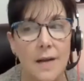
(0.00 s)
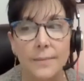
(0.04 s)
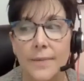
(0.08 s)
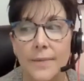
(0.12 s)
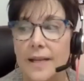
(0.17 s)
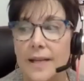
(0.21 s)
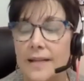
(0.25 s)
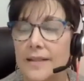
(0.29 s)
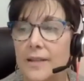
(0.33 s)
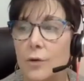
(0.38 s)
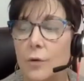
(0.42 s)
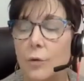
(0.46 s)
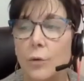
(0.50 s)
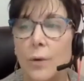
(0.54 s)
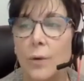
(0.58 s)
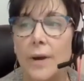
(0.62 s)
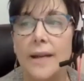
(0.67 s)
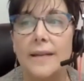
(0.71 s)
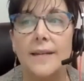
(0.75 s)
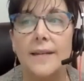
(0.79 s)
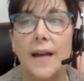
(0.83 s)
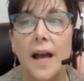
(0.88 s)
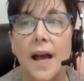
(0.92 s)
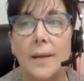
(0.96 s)
It's a
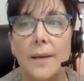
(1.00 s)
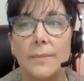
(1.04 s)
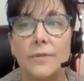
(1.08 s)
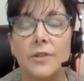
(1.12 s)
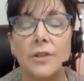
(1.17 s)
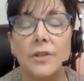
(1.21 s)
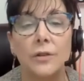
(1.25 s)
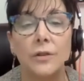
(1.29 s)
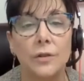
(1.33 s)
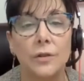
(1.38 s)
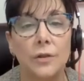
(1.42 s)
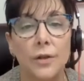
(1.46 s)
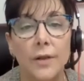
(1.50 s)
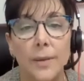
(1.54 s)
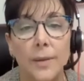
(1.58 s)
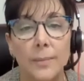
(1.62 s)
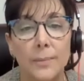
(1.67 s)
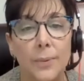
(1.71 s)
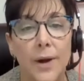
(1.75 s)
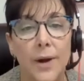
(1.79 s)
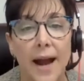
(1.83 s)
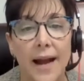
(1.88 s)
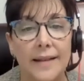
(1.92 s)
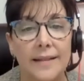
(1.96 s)
great time to learn and
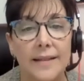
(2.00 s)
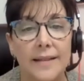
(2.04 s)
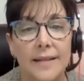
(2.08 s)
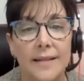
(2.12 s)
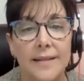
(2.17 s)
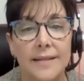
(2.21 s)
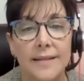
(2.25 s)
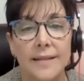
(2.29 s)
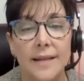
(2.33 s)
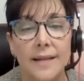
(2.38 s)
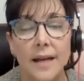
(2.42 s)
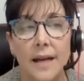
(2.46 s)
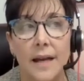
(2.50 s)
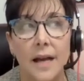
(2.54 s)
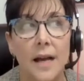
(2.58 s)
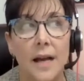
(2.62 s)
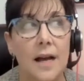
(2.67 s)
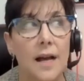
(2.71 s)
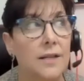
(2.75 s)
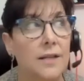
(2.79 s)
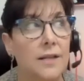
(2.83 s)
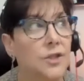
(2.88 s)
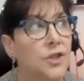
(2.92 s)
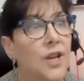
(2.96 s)
practice
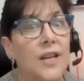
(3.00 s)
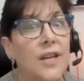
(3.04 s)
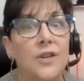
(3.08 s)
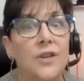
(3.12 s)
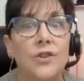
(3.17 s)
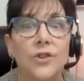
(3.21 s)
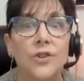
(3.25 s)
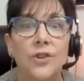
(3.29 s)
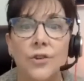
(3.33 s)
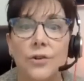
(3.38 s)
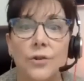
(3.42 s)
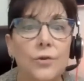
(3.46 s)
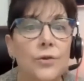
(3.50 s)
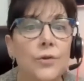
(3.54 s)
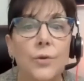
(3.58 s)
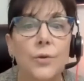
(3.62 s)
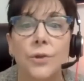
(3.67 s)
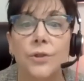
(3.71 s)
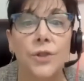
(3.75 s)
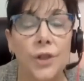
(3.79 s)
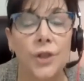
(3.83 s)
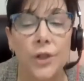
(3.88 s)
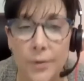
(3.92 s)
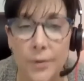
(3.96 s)
gender neutral
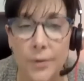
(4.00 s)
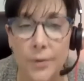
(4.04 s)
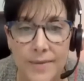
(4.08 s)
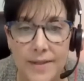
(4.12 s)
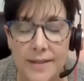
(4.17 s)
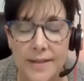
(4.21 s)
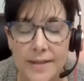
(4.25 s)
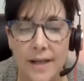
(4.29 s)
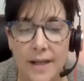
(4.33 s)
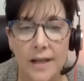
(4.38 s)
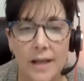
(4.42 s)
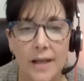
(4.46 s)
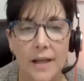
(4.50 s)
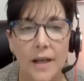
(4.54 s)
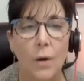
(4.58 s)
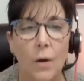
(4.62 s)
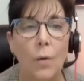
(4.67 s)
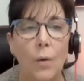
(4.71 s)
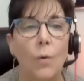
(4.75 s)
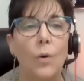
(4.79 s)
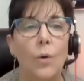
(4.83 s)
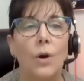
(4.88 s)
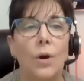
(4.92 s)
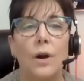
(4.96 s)
terms,
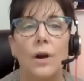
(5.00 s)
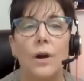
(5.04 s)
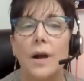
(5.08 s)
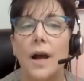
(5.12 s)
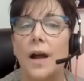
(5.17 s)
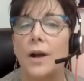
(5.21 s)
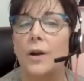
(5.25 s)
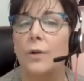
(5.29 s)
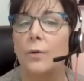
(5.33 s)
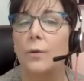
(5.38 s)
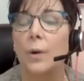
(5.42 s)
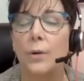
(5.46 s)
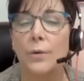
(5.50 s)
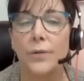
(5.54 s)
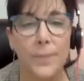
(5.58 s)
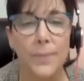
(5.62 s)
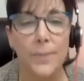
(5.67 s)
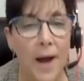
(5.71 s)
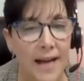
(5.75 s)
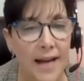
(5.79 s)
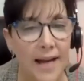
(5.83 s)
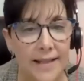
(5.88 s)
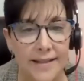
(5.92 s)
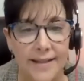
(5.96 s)
or a growth
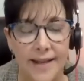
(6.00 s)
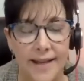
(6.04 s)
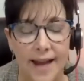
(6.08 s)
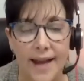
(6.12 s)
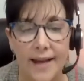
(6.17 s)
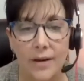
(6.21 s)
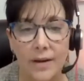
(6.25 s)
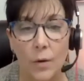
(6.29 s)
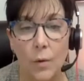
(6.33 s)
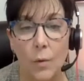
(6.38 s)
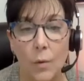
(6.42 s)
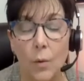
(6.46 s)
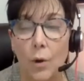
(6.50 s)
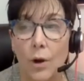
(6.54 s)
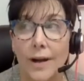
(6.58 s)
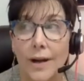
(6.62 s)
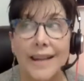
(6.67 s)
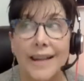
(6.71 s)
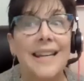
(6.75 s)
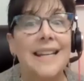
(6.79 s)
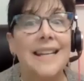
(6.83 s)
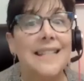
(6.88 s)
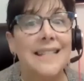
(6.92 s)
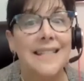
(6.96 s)
mindset, or
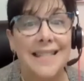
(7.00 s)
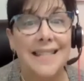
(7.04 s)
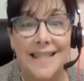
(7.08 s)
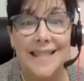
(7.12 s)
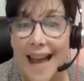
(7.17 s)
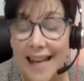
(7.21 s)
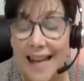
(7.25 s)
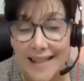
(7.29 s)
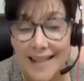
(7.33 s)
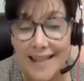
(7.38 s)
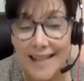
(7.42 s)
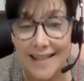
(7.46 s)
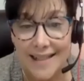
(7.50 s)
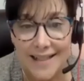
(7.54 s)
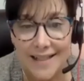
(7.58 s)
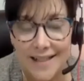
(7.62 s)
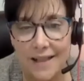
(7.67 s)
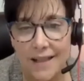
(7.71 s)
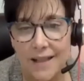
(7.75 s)
consent,